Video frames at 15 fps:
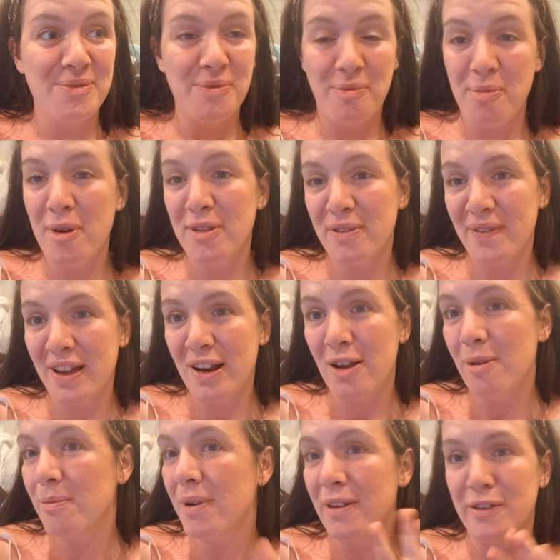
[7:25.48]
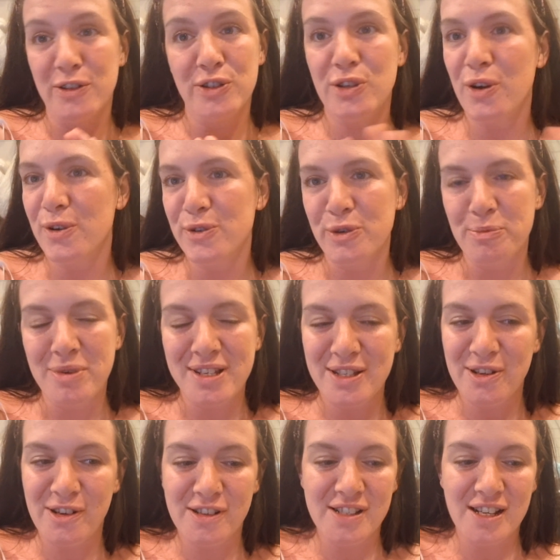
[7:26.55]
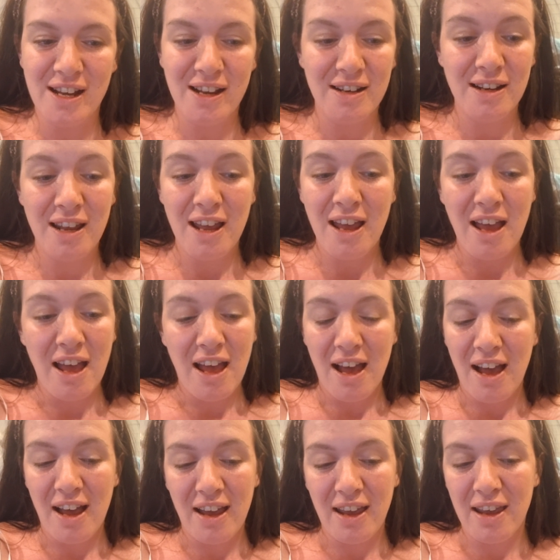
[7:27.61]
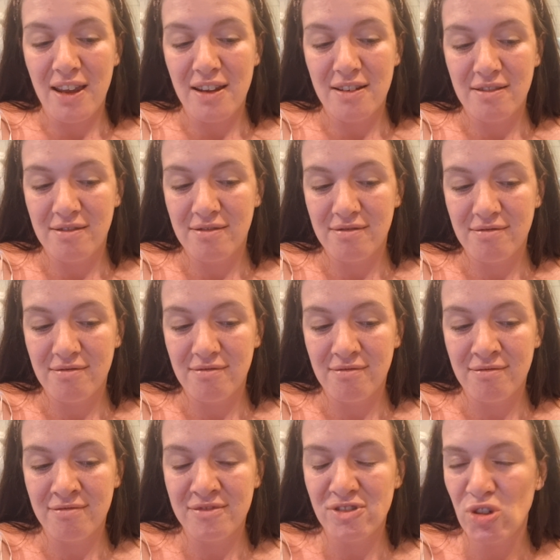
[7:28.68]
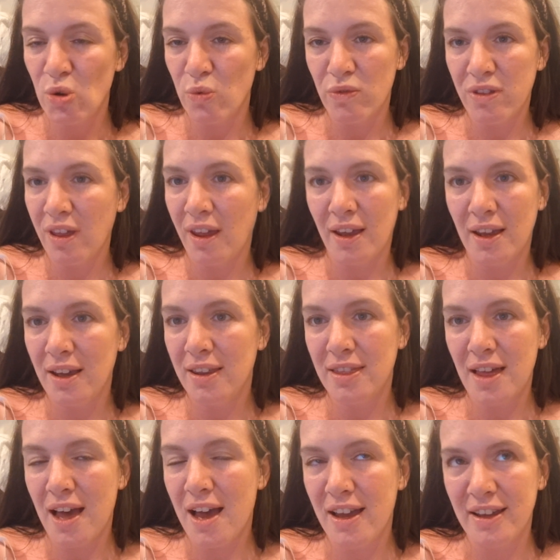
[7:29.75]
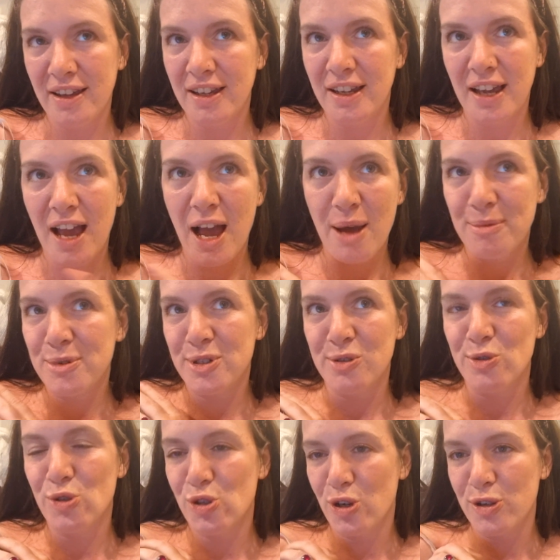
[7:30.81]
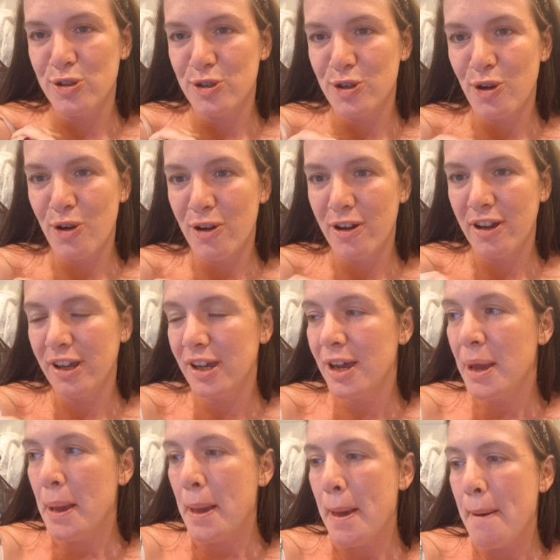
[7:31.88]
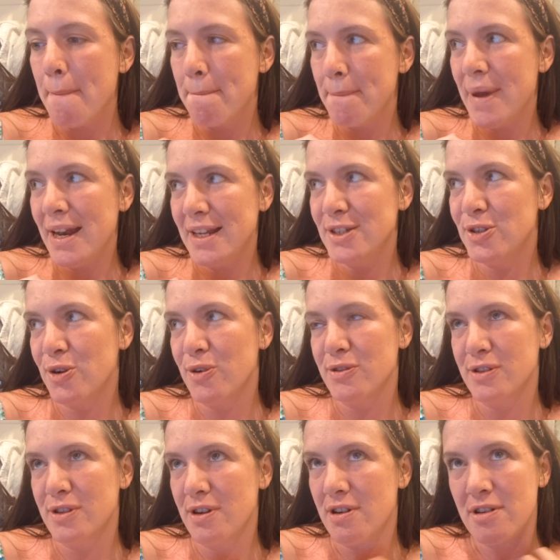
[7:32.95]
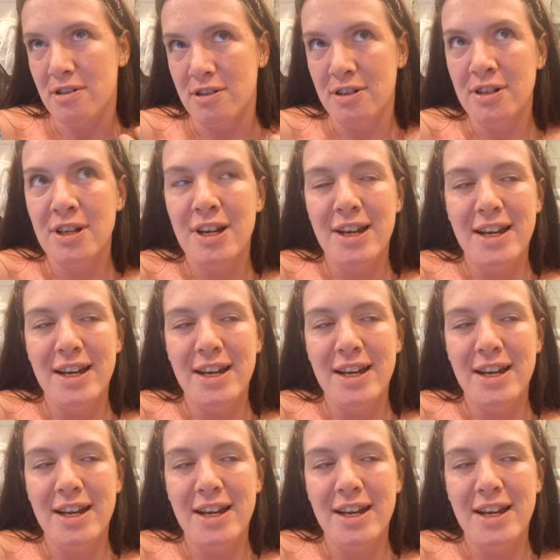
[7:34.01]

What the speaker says: we parked the van up and the stars are amazing outside. I don't think that I can capture just how many stars there are.